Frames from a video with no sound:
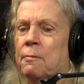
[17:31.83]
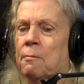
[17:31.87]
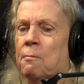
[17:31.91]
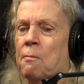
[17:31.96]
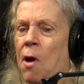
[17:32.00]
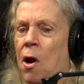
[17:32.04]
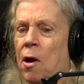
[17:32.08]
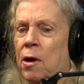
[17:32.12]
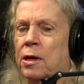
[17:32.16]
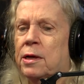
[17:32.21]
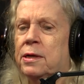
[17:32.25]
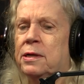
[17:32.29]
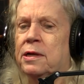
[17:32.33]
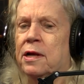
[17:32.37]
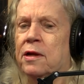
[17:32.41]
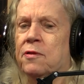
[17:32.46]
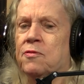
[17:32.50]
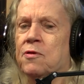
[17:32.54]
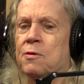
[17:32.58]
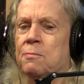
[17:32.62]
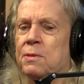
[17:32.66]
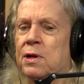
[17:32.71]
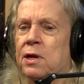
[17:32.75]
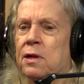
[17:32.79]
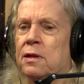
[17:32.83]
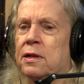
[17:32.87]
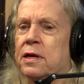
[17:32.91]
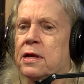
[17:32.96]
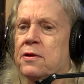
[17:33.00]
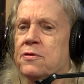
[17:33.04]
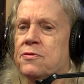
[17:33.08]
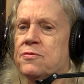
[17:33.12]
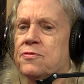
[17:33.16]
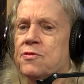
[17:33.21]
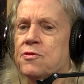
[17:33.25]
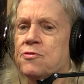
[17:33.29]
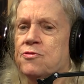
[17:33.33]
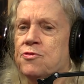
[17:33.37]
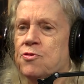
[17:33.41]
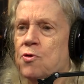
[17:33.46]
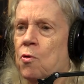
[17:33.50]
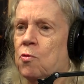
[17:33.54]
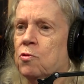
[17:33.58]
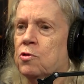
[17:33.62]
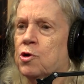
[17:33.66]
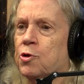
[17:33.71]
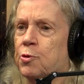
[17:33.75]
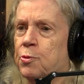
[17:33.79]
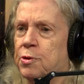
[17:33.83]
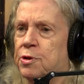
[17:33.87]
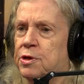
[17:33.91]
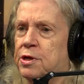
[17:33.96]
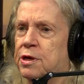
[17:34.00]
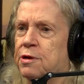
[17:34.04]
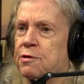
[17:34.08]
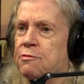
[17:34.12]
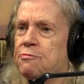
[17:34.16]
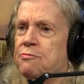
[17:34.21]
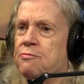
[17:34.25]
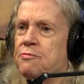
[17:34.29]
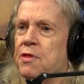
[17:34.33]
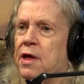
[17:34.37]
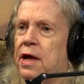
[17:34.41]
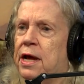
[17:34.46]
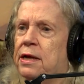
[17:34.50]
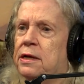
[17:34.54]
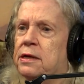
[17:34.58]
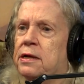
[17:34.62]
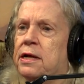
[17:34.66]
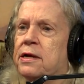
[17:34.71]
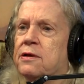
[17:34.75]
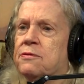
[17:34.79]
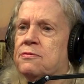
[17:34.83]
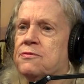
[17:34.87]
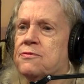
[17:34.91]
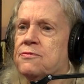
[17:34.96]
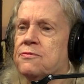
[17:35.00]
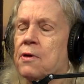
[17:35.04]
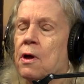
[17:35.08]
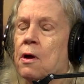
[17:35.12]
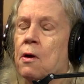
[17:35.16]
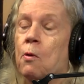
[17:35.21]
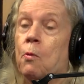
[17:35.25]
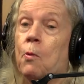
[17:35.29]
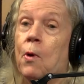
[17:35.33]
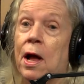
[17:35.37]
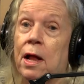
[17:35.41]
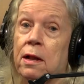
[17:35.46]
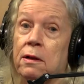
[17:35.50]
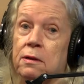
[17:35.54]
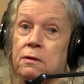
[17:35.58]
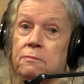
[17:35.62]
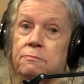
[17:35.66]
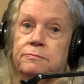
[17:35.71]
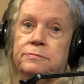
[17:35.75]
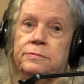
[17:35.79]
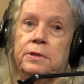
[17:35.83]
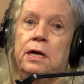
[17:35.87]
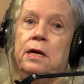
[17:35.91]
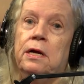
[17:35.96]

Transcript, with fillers: market in the Middle East is so lucrative that it's well.